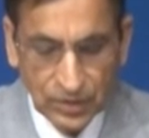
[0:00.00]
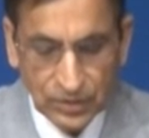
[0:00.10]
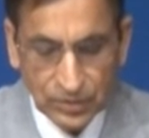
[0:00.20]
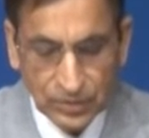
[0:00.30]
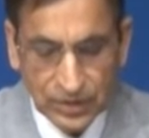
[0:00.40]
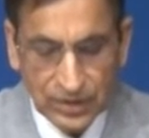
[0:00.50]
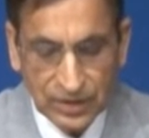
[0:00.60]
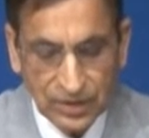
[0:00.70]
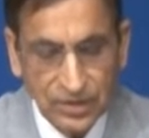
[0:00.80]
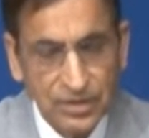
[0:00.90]
to
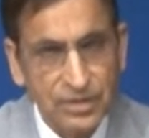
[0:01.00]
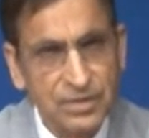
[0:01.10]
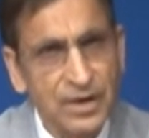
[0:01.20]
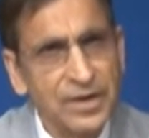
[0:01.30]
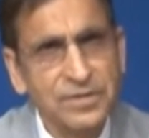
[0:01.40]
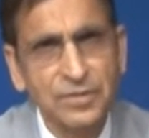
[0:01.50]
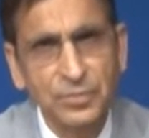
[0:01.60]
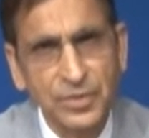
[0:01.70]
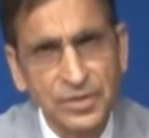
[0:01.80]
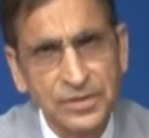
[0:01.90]
the
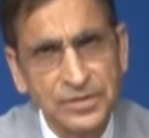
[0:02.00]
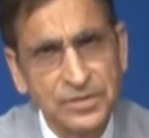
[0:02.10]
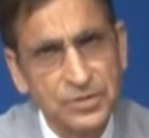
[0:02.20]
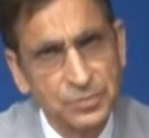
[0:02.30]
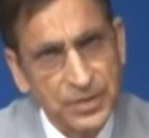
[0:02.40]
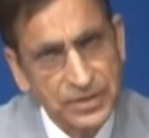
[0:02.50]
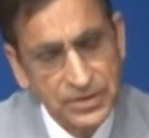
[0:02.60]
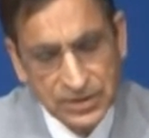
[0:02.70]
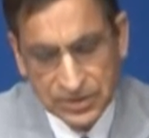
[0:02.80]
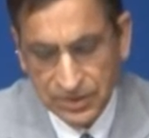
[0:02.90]
Trachtenberg's speed
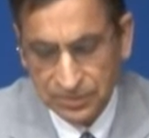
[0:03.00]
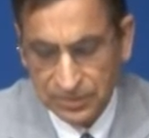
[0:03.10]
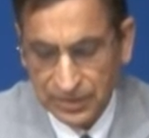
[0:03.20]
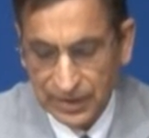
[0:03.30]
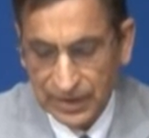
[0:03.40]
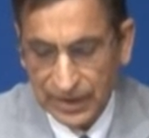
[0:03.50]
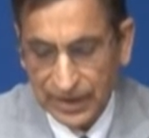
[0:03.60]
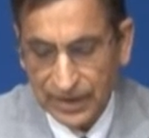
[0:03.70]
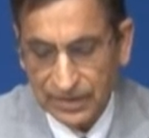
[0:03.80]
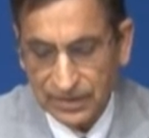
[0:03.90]
system
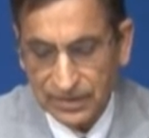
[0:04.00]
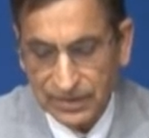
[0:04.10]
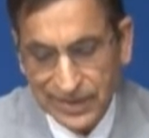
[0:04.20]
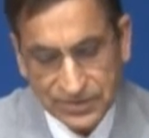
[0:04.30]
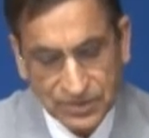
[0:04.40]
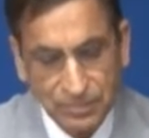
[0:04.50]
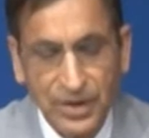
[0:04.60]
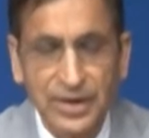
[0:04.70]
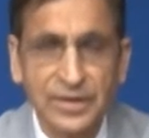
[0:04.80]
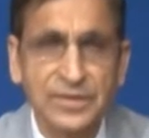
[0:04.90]
and Lester
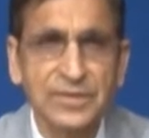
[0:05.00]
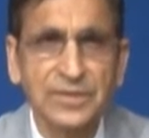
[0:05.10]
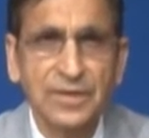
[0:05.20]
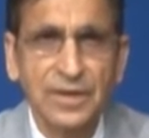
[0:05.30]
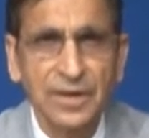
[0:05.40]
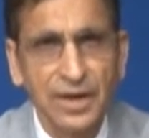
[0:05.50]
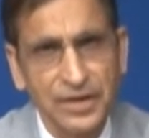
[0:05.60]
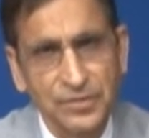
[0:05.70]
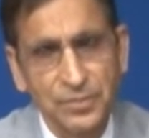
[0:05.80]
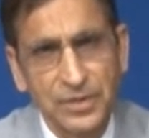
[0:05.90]
Meyer's
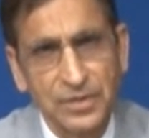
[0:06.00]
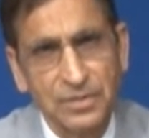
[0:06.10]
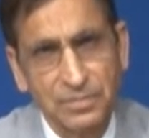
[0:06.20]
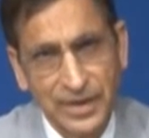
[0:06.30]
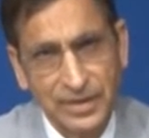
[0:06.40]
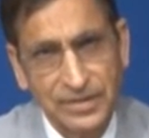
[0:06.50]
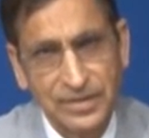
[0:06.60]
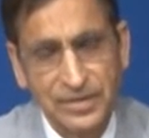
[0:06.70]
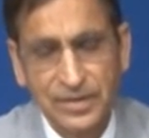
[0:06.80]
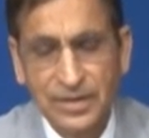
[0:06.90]
high speed math.
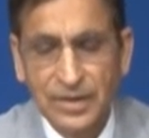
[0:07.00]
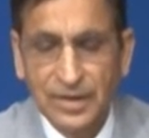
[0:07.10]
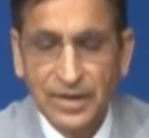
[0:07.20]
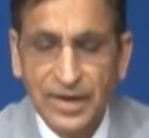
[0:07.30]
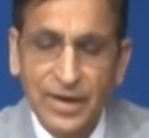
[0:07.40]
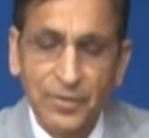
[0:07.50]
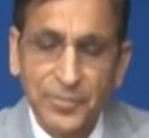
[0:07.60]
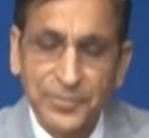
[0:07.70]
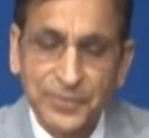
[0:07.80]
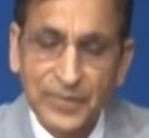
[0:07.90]
Now,
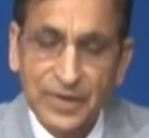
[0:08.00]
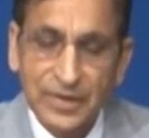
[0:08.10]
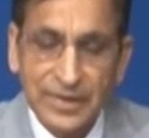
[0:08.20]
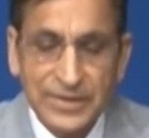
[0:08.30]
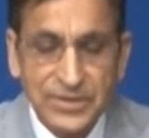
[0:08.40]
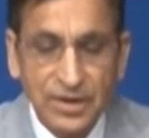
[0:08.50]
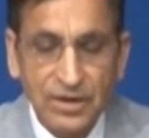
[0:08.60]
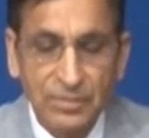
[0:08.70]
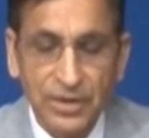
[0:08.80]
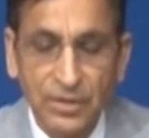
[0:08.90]
let's
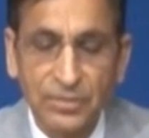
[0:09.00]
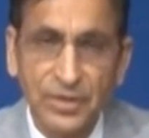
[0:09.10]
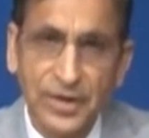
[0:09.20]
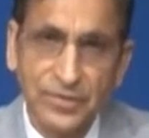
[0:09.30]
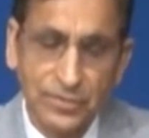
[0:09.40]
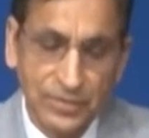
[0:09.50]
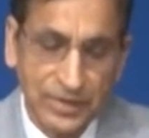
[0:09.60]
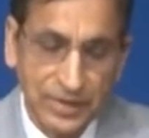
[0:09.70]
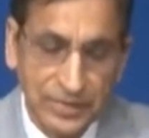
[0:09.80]
talk about a sutra.